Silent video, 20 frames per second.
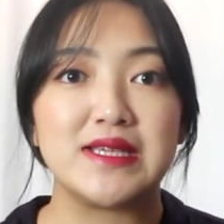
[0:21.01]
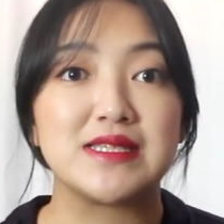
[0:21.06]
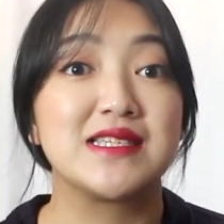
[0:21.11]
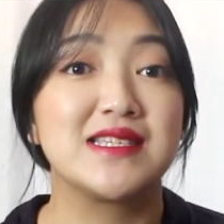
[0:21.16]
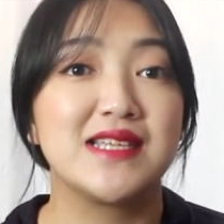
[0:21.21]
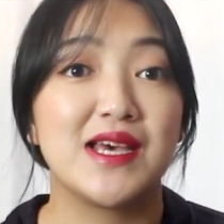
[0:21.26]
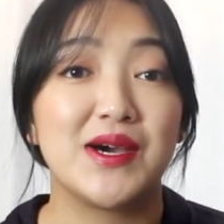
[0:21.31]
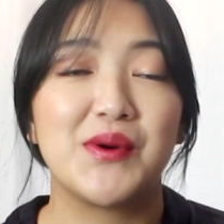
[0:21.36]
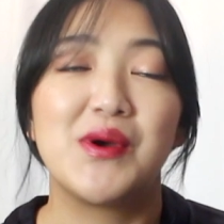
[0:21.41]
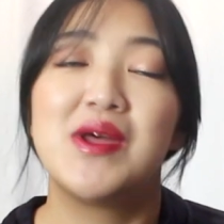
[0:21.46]

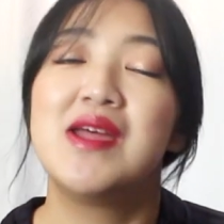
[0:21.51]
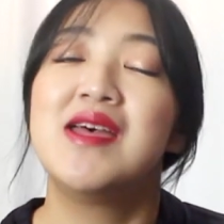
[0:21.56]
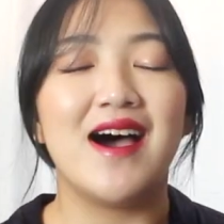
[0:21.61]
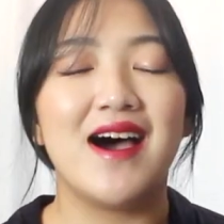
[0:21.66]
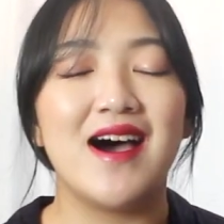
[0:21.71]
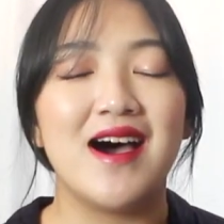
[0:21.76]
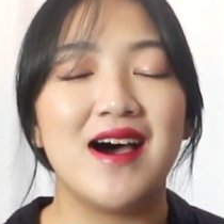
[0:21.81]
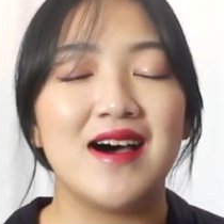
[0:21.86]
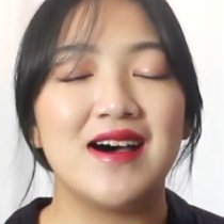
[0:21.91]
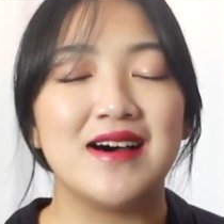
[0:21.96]
So
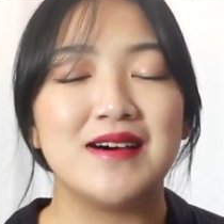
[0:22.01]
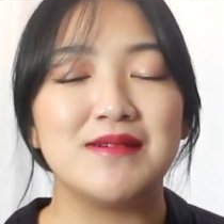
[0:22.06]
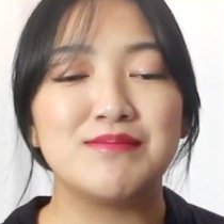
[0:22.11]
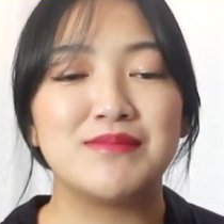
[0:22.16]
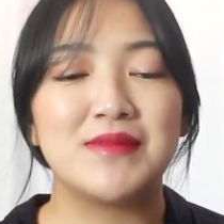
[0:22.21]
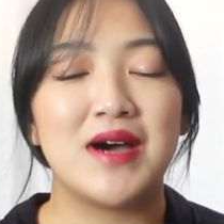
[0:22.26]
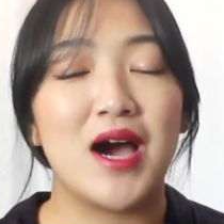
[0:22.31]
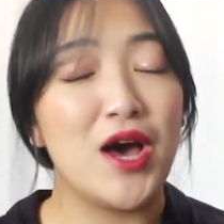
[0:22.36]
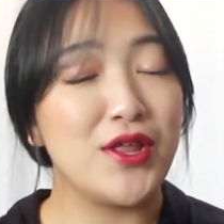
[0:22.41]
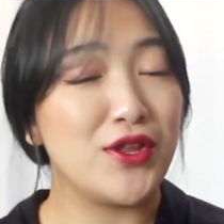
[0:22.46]

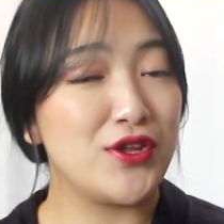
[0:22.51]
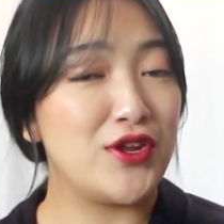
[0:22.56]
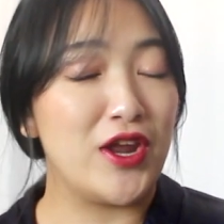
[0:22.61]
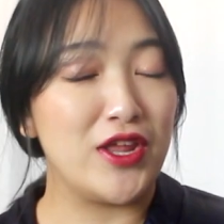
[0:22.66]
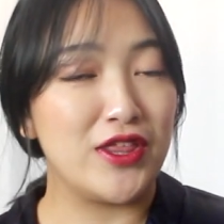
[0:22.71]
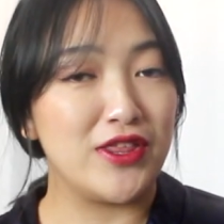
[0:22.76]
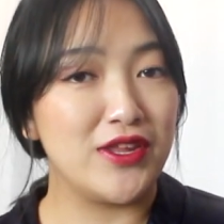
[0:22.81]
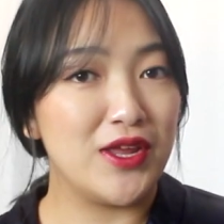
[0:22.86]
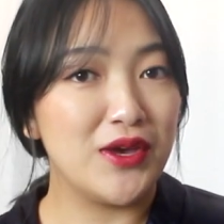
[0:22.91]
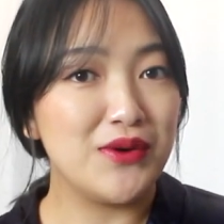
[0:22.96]
on
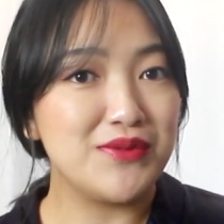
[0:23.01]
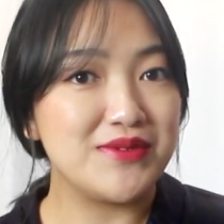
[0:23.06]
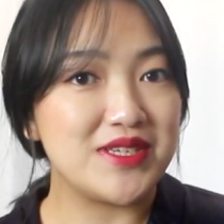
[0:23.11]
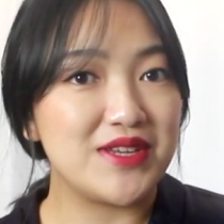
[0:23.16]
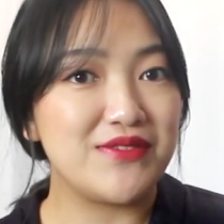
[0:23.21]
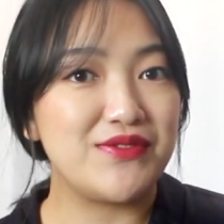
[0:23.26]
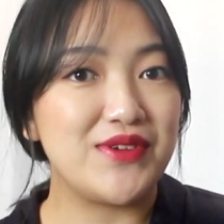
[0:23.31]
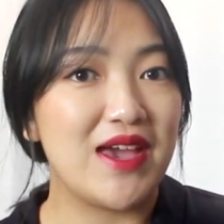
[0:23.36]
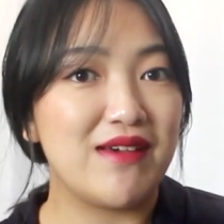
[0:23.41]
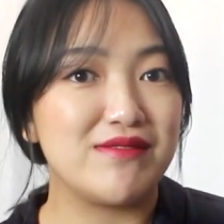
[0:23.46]
another note,
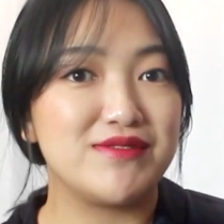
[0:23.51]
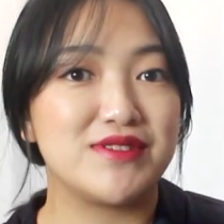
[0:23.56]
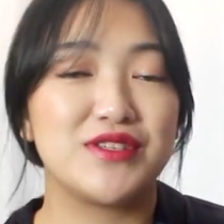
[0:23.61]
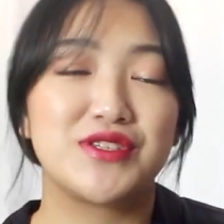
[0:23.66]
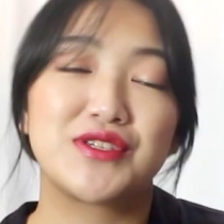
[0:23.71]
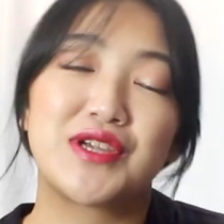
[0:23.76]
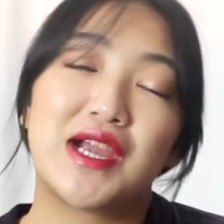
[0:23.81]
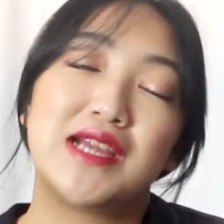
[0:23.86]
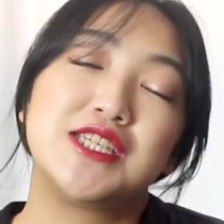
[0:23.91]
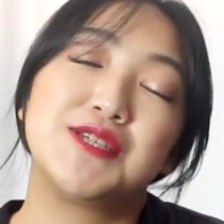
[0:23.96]
if you haven't
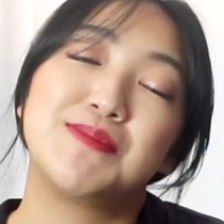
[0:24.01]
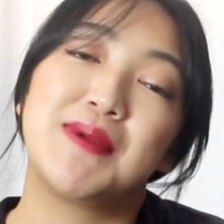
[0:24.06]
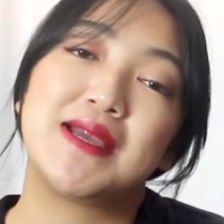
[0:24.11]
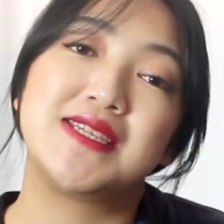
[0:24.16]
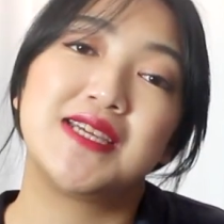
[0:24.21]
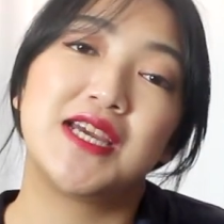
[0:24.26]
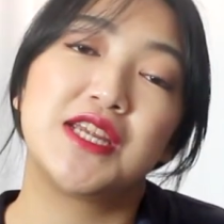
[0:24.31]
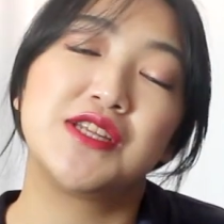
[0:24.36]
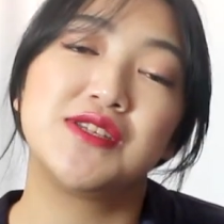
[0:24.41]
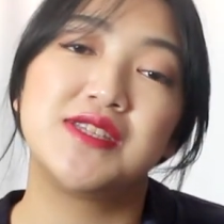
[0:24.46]
subscribed to my
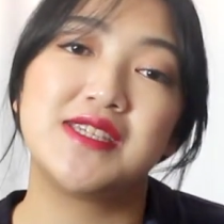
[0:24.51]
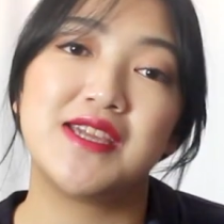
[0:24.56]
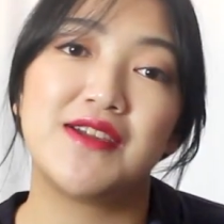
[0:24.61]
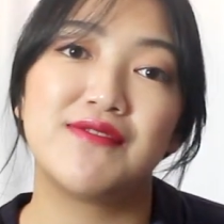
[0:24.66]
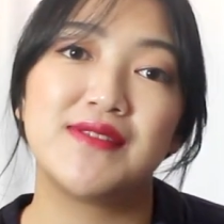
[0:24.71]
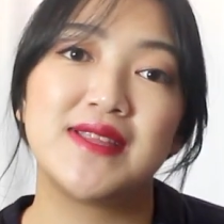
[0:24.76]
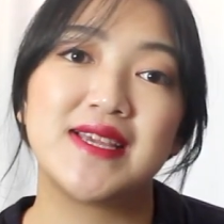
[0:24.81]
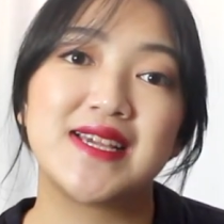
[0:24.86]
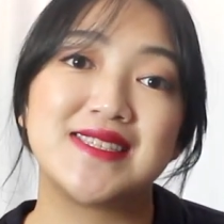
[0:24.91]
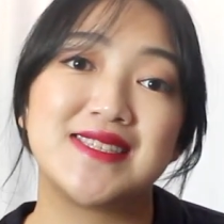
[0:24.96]
channel,
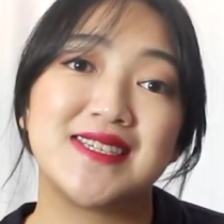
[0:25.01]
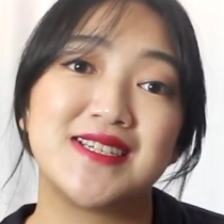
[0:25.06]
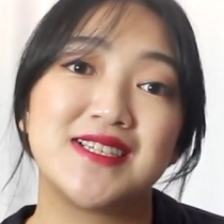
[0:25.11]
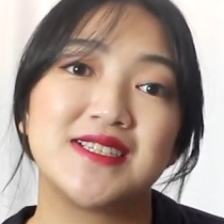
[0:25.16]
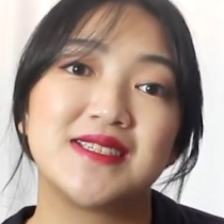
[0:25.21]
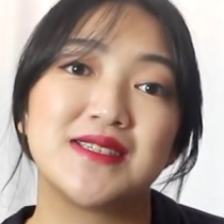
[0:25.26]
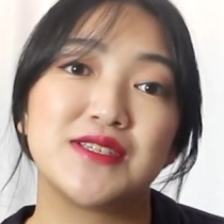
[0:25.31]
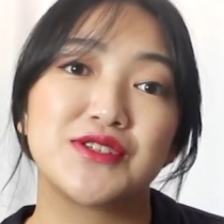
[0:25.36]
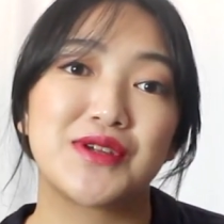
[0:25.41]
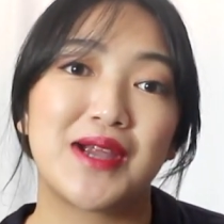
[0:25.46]
definitely consider
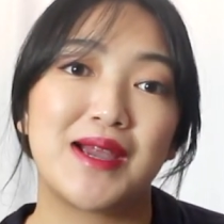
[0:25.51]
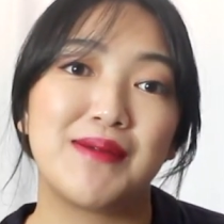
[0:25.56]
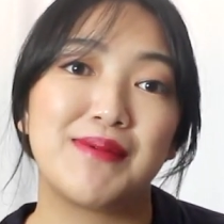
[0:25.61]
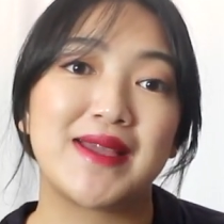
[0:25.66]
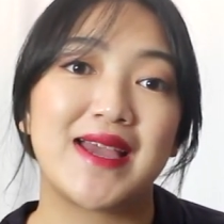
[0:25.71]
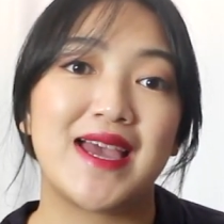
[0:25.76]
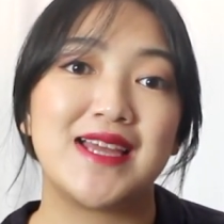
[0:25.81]
subscribing.